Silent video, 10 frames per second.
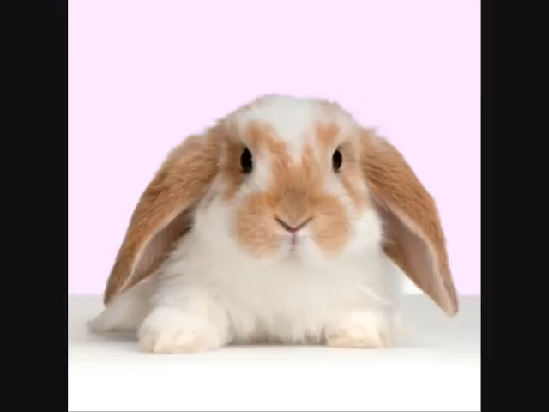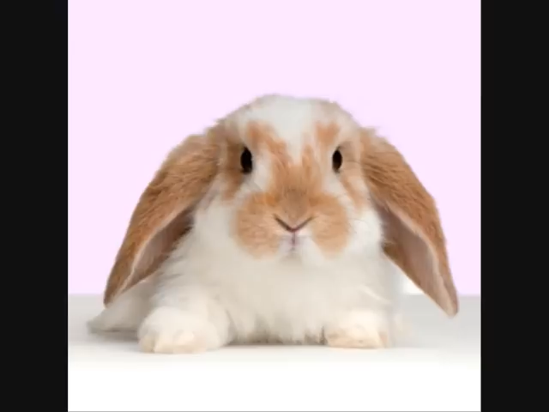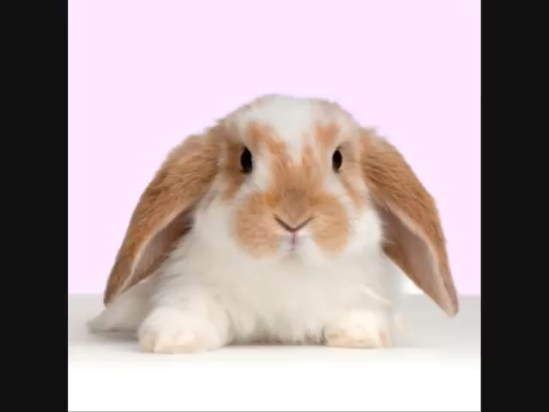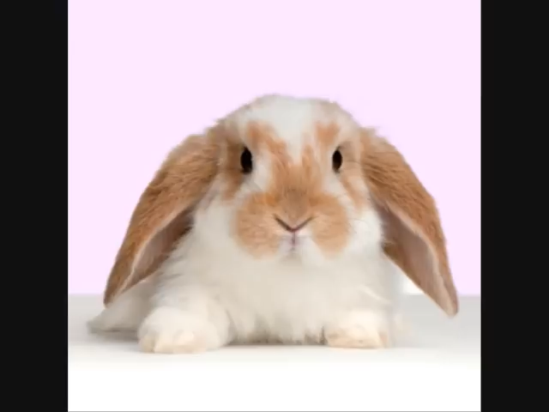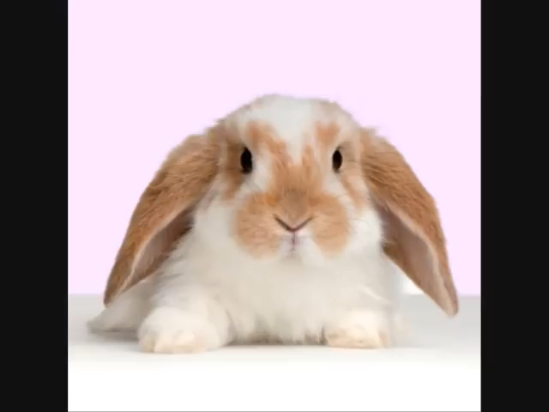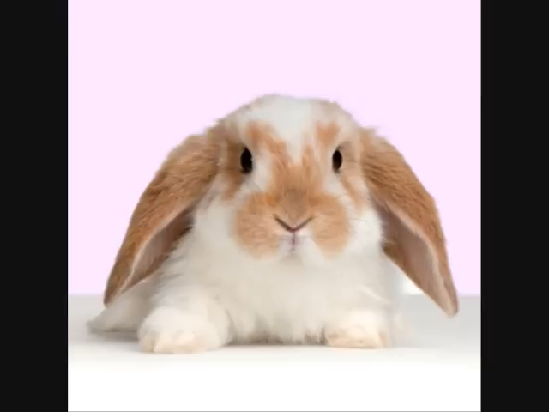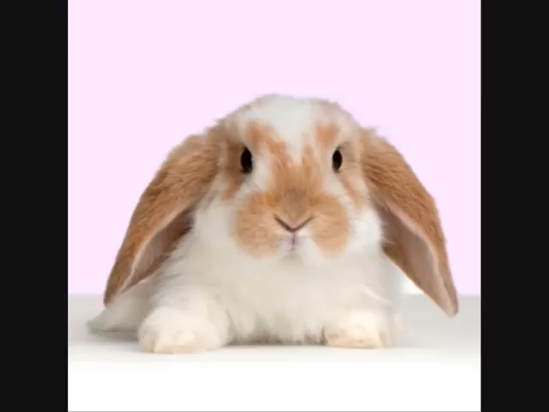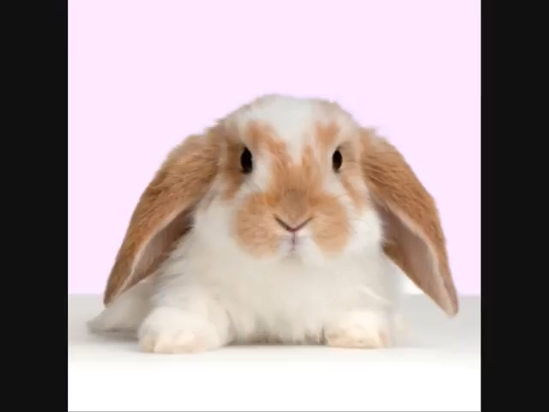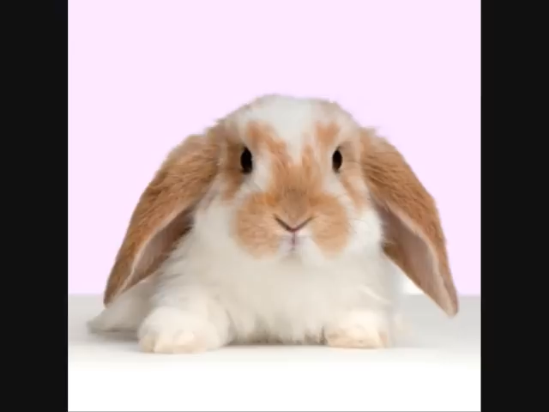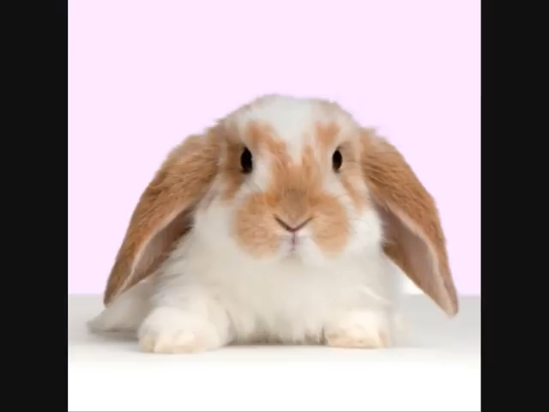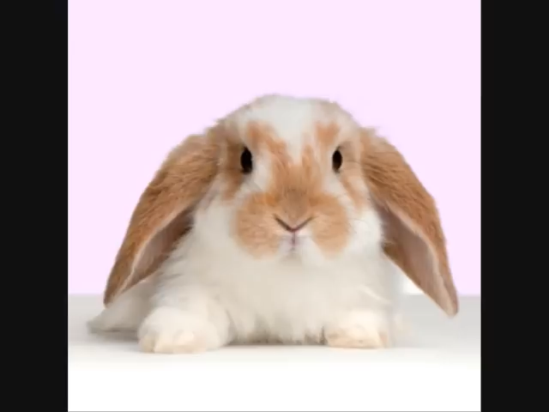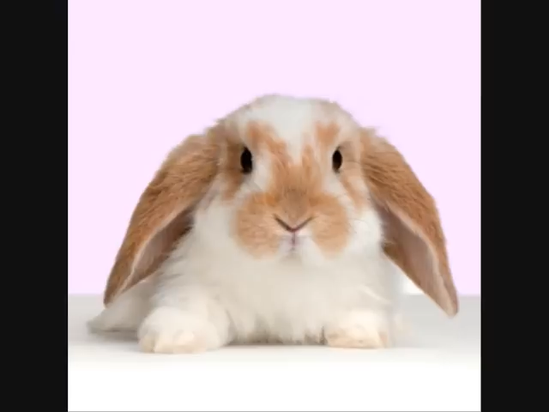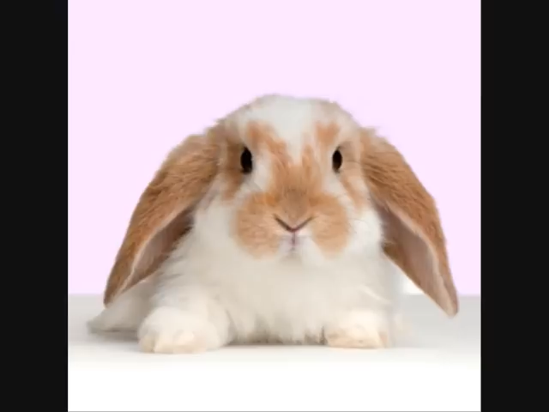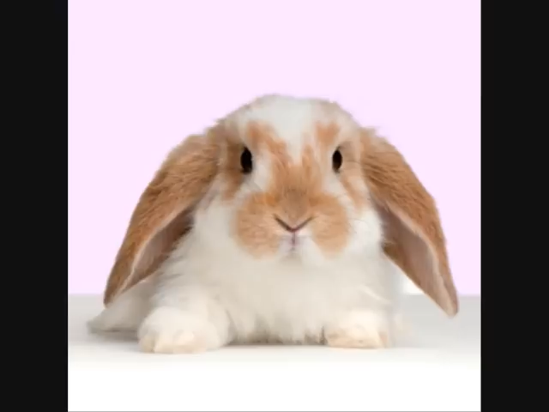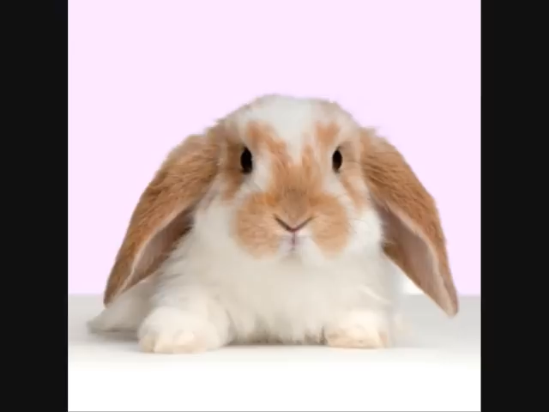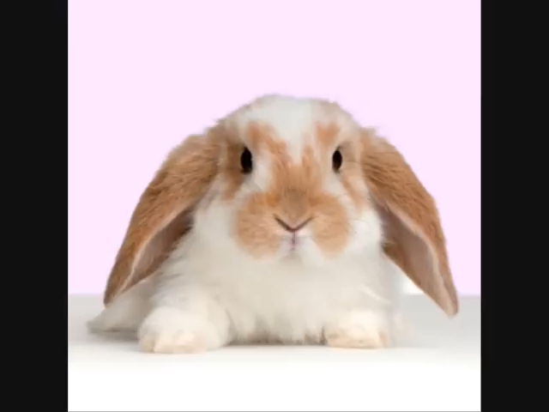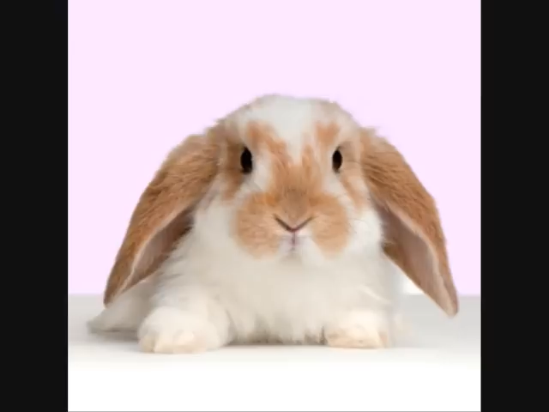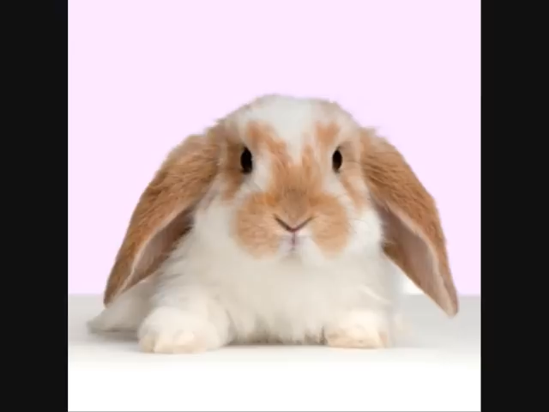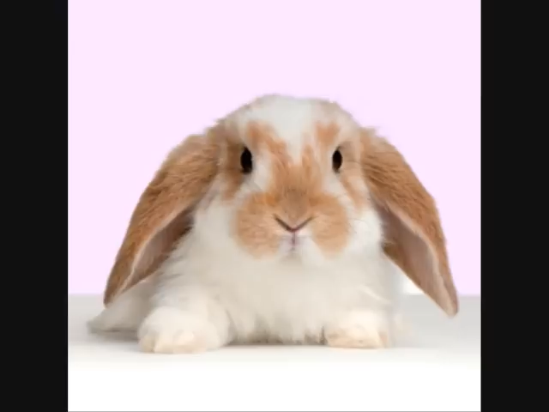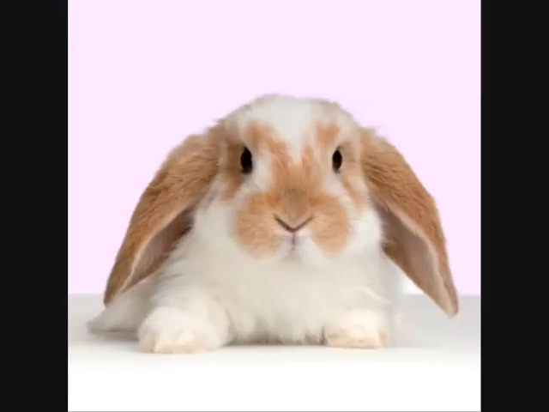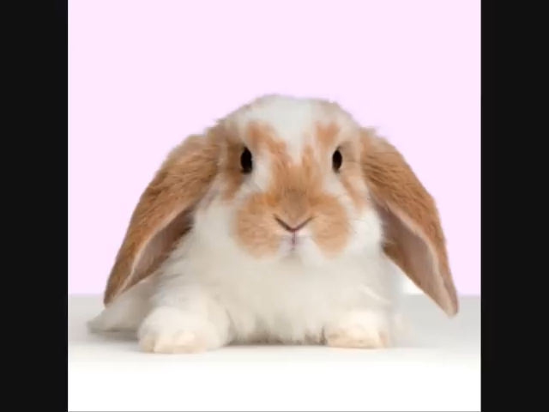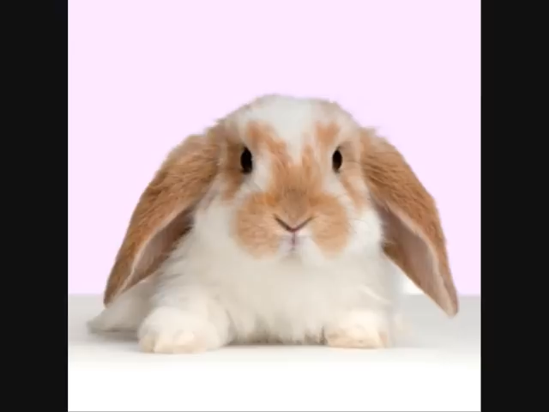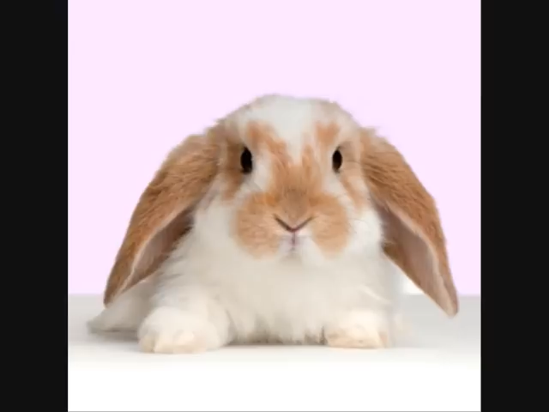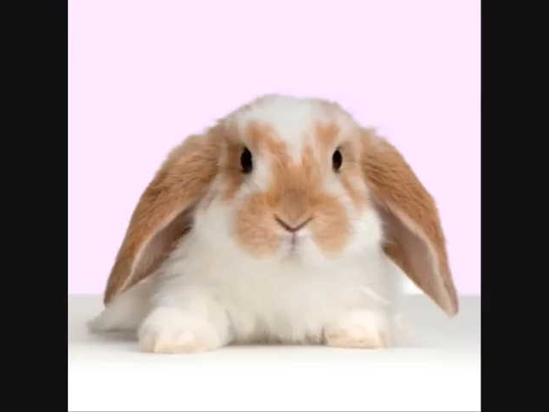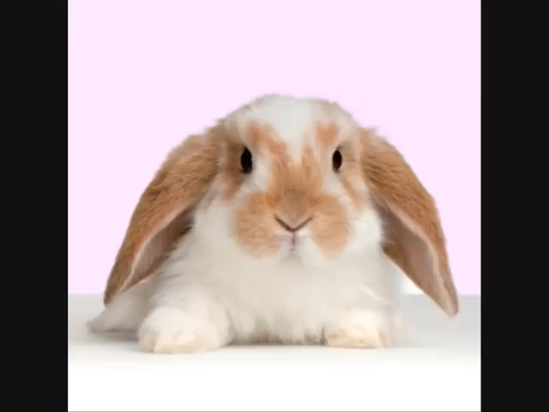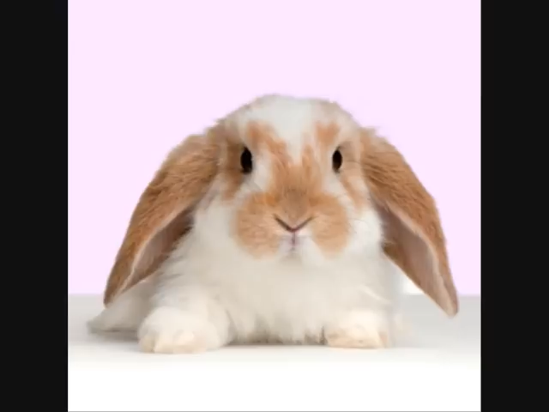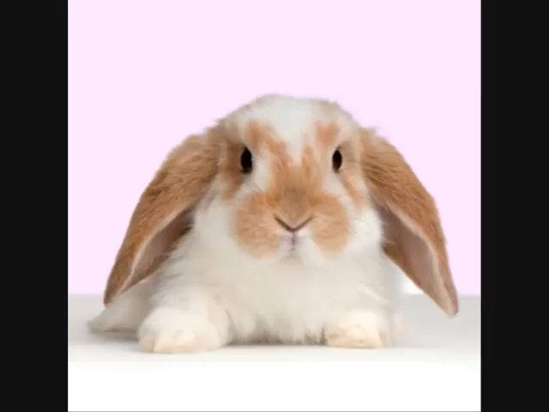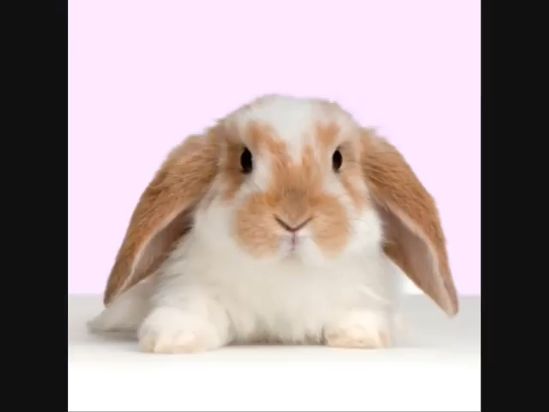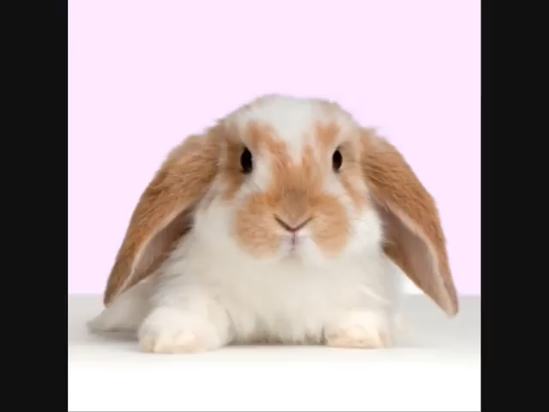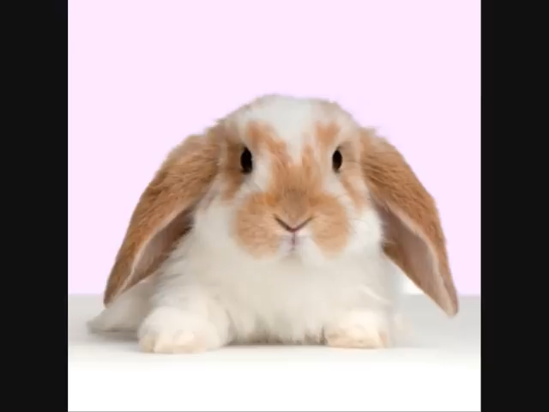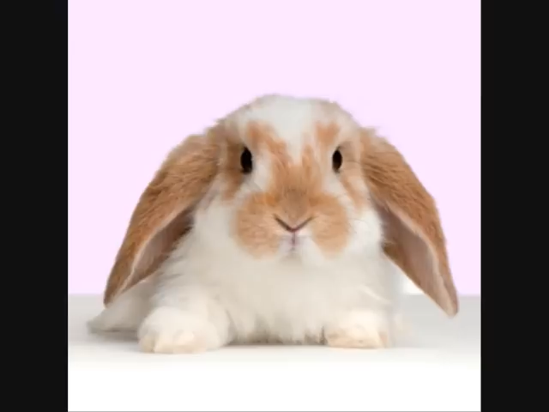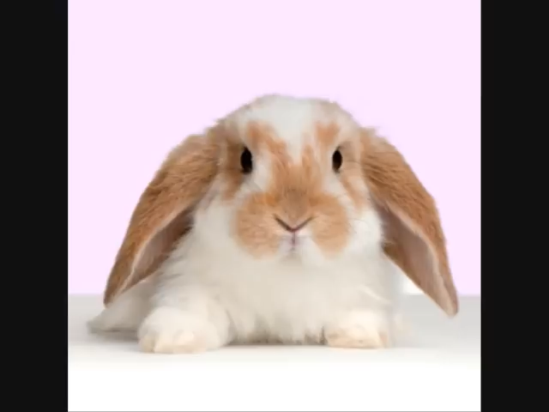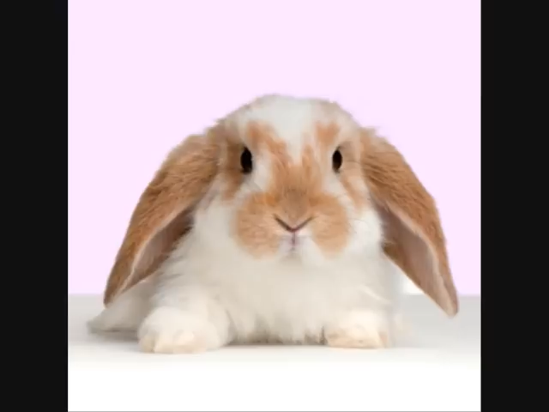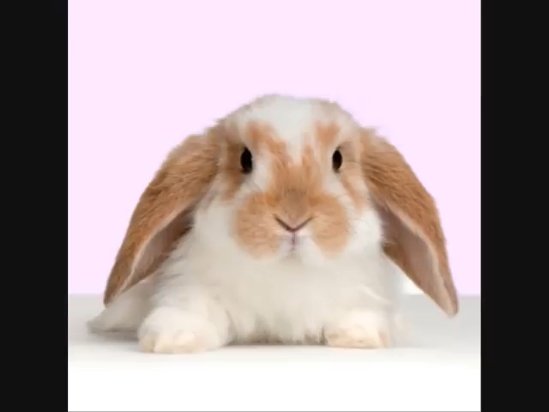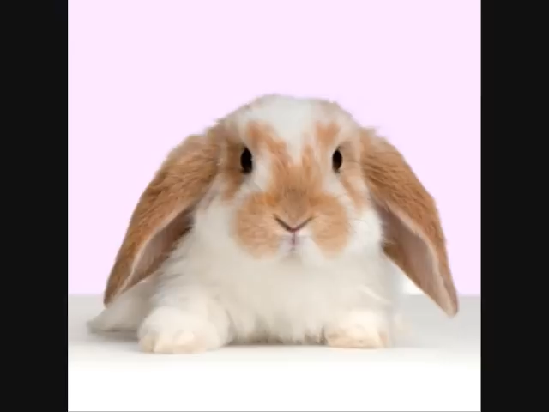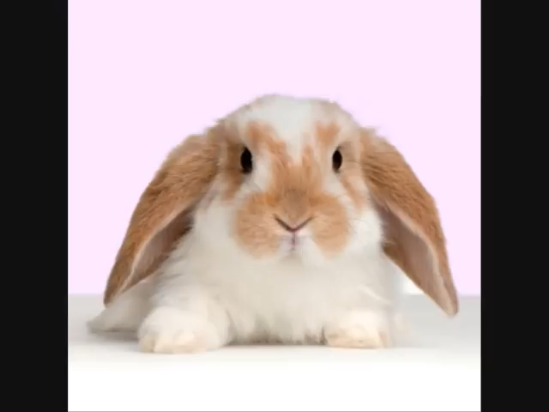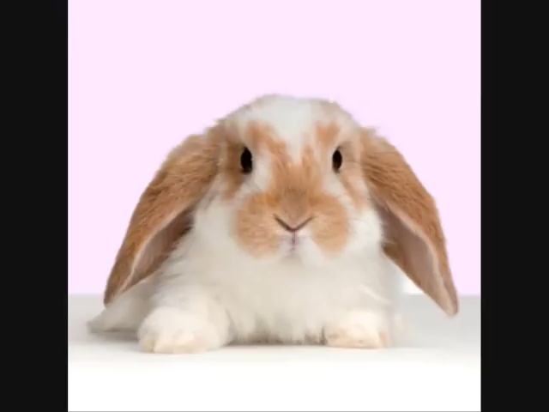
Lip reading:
Nobody's mouth can be seen.